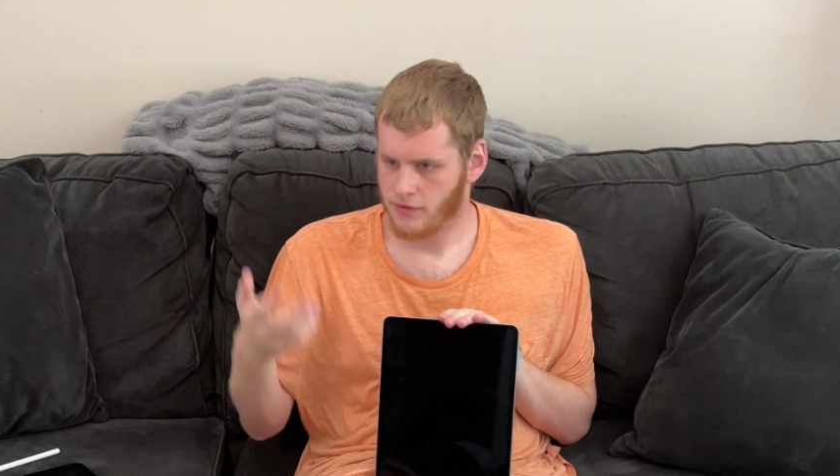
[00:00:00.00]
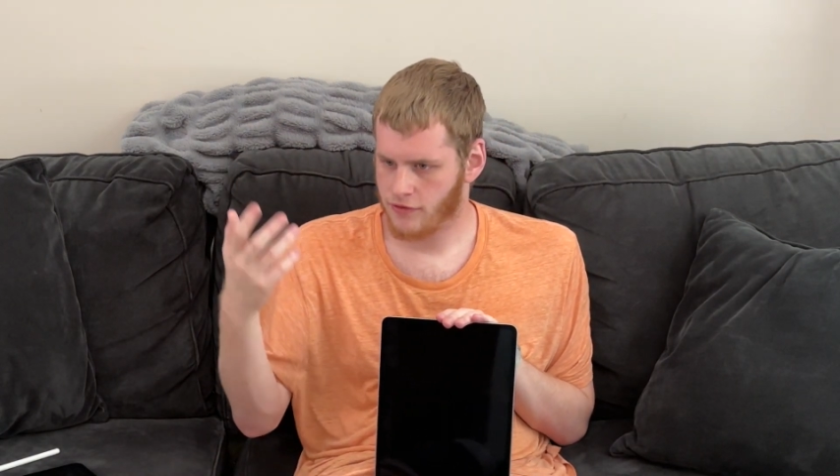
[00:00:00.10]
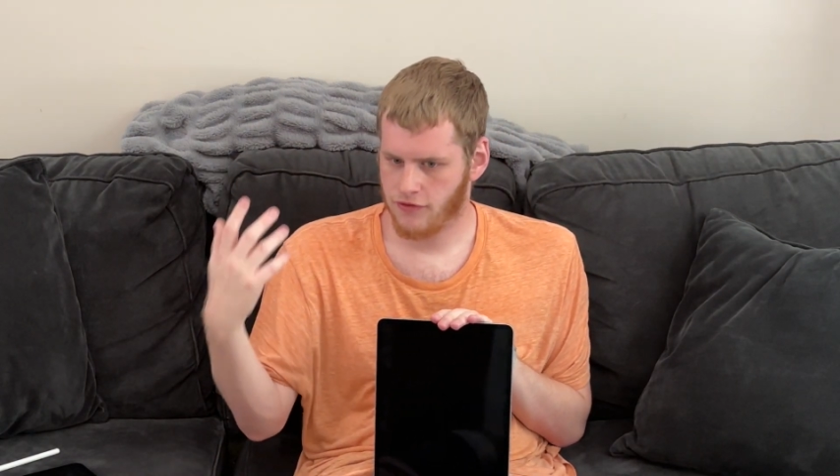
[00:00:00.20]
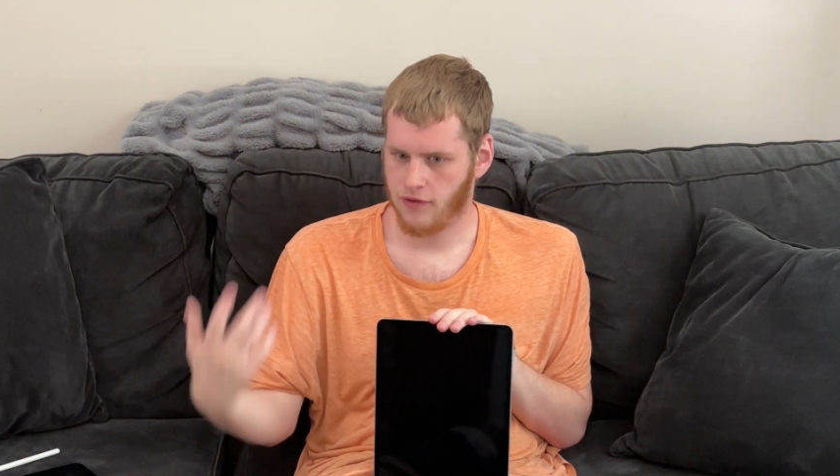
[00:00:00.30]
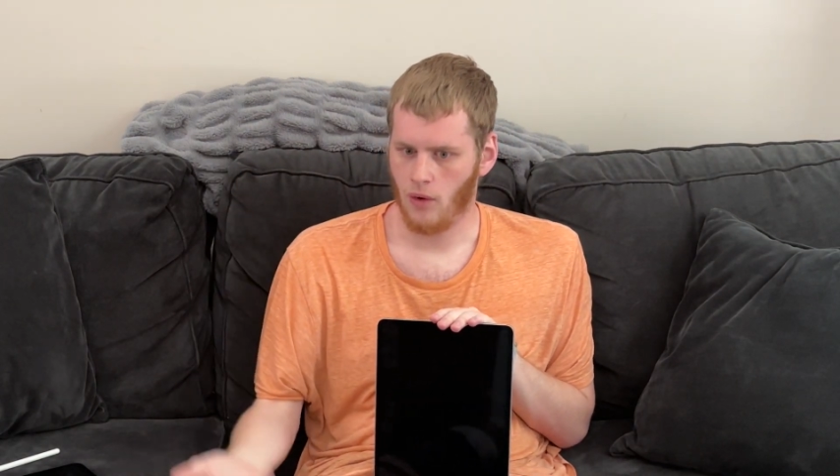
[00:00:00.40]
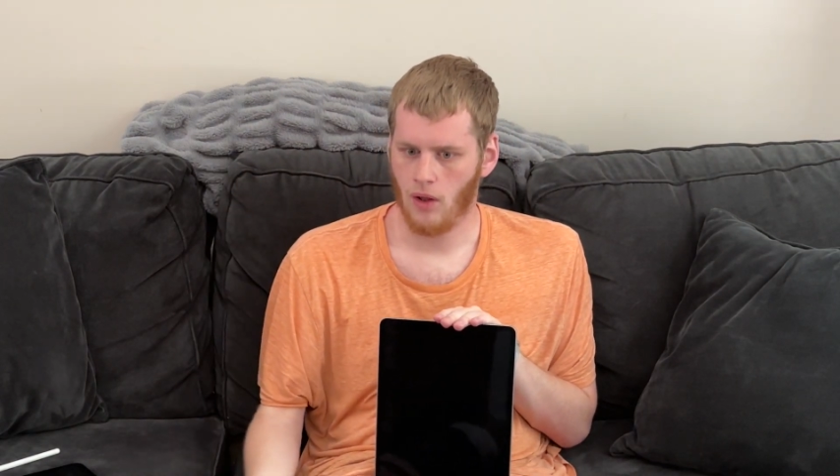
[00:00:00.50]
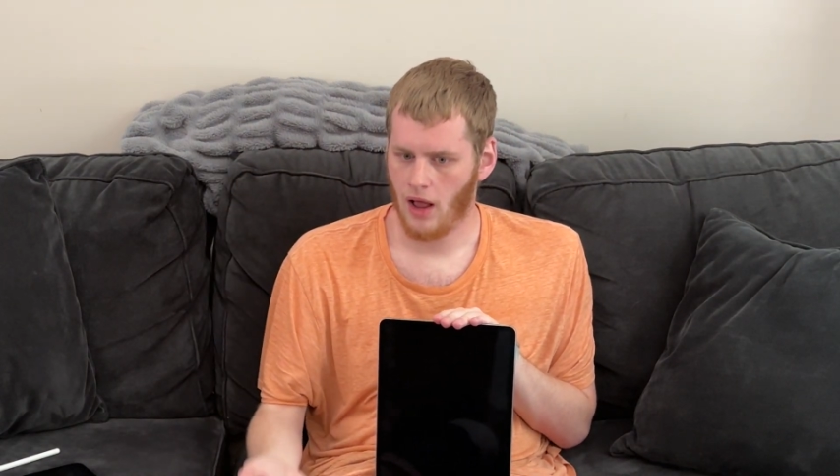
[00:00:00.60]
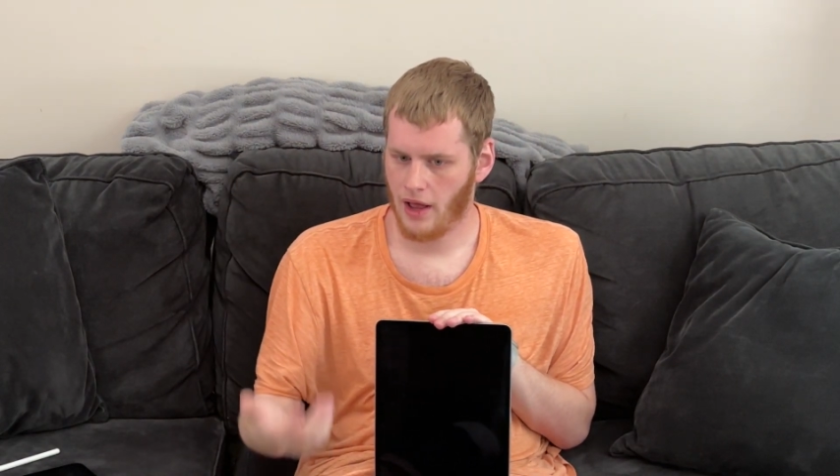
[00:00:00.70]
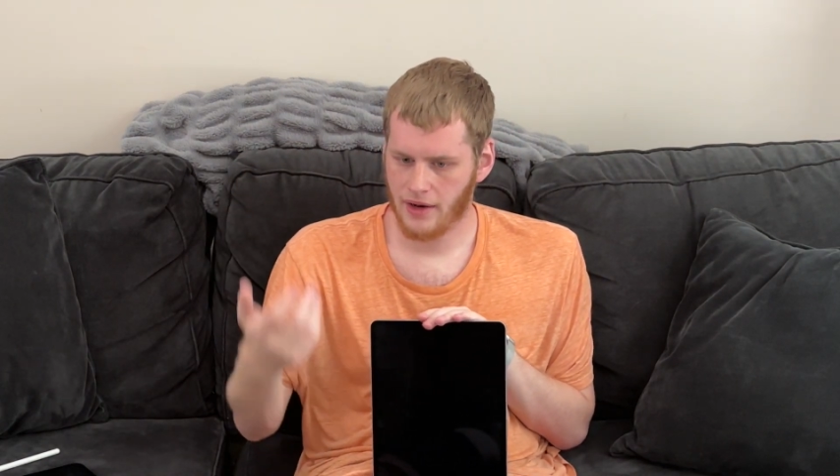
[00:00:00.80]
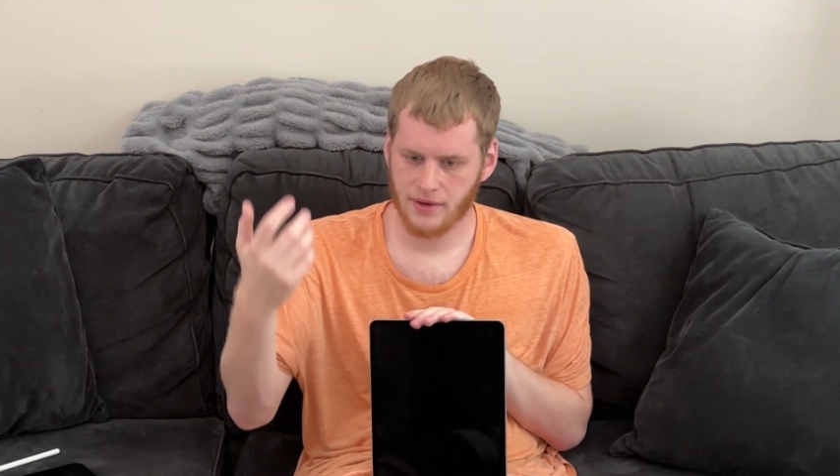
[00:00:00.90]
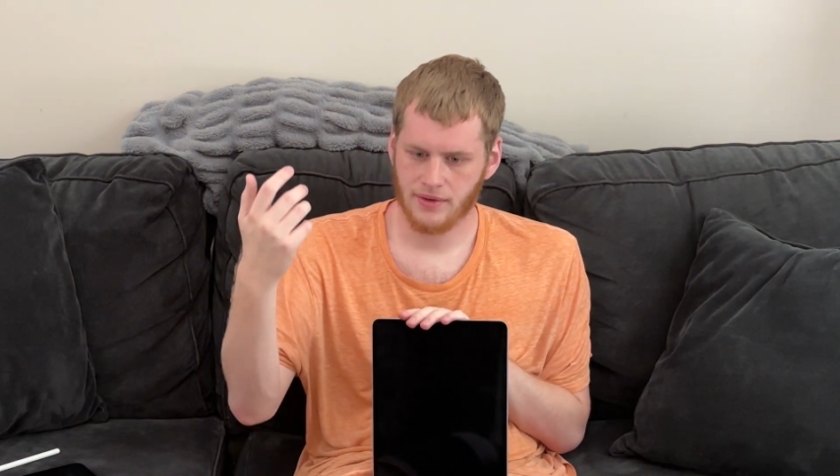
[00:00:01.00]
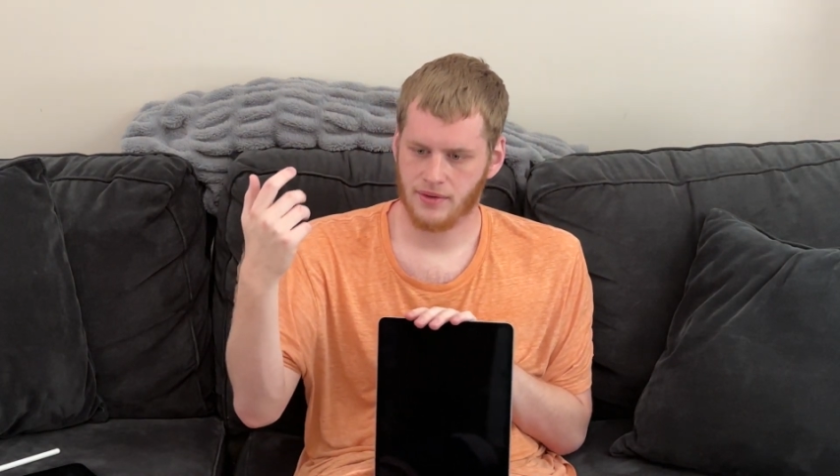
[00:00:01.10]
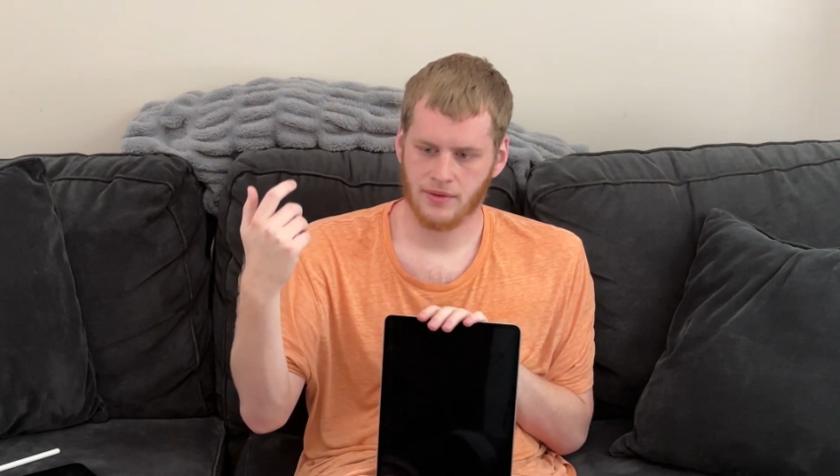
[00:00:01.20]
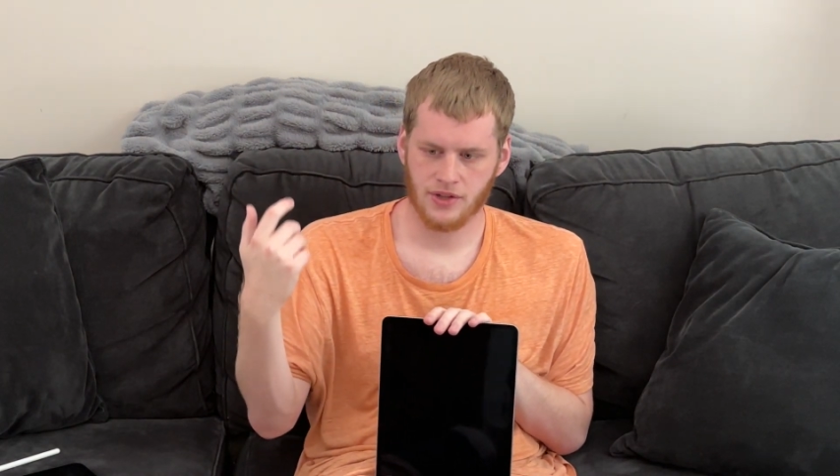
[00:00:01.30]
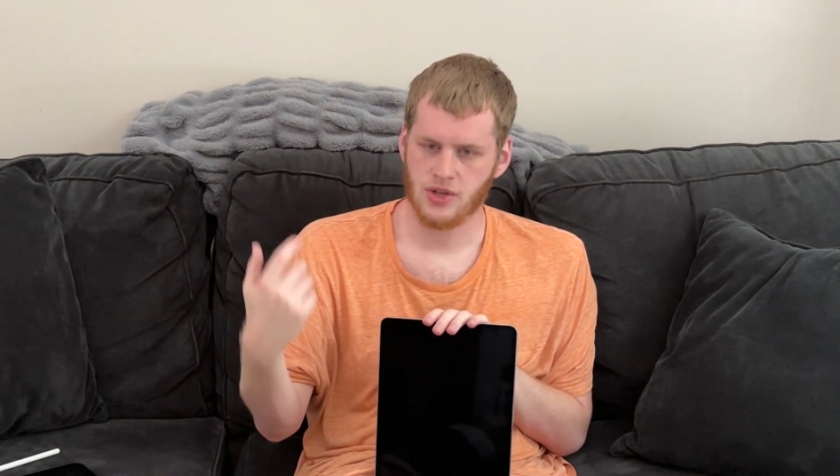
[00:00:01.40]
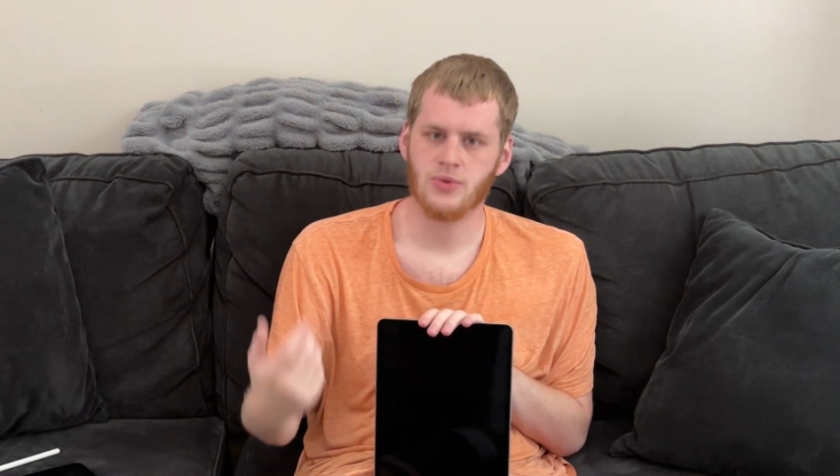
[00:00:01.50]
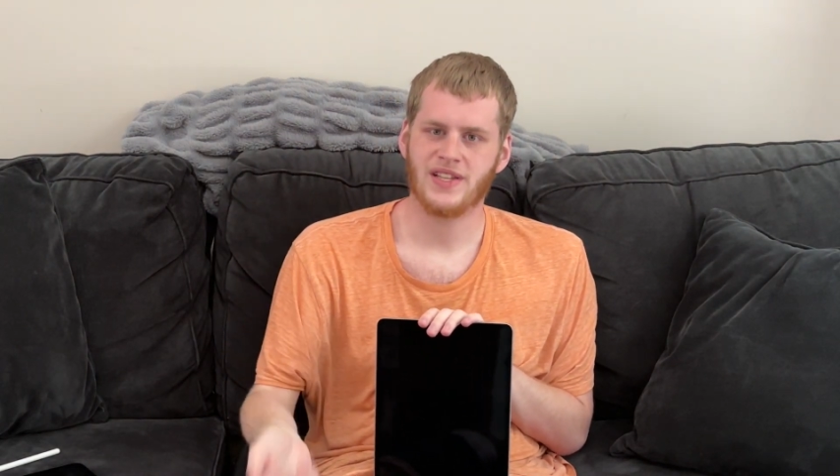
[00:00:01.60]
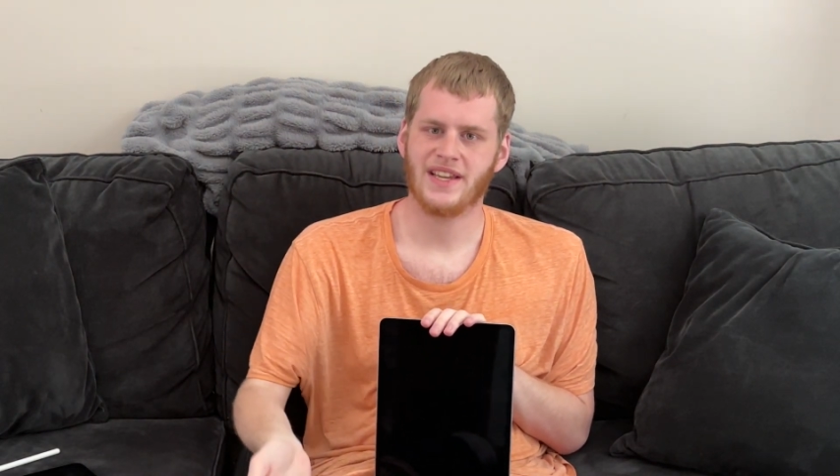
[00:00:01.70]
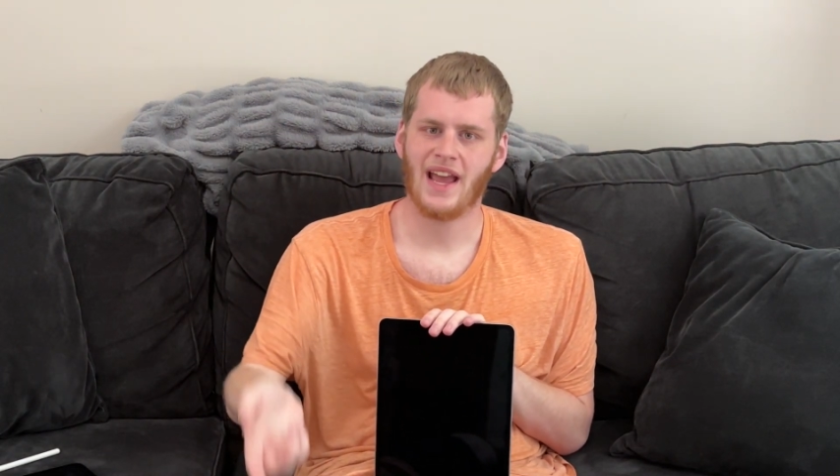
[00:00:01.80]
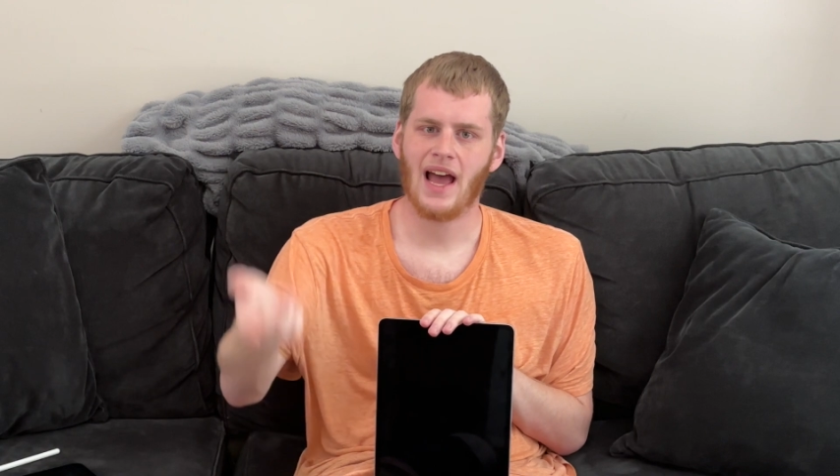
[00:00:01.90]
full-on
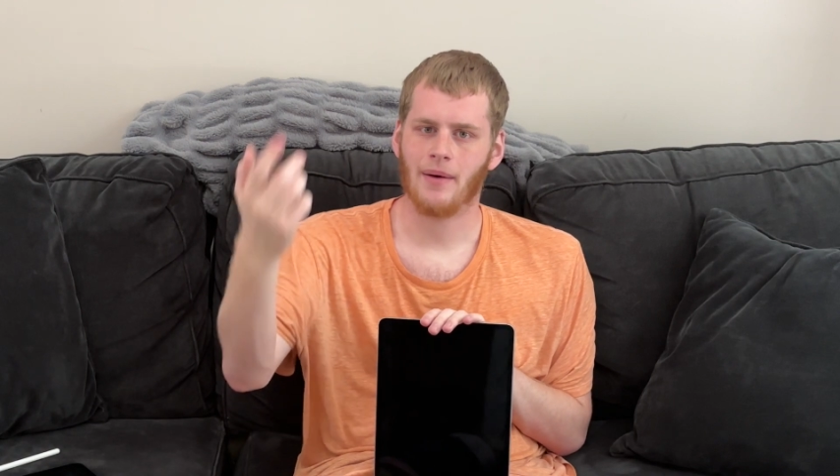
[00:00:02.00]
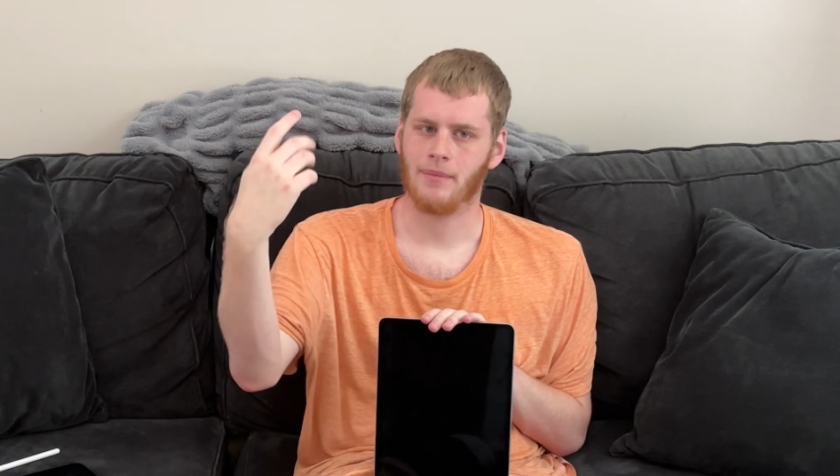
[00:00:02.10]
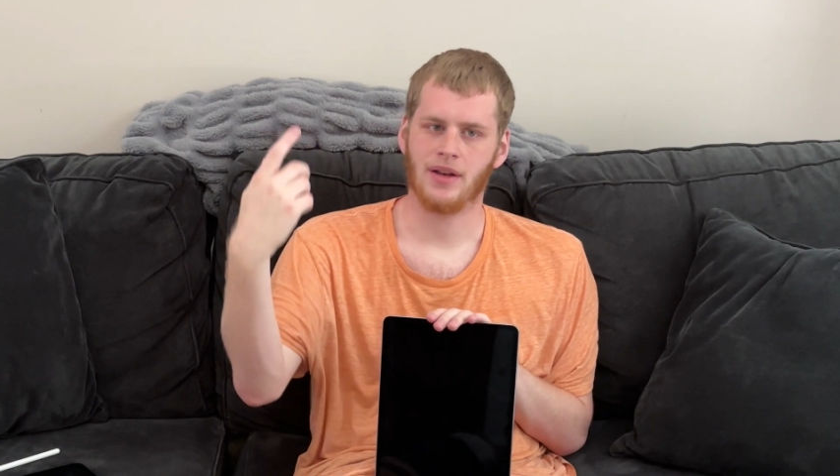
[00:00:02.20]
UTM,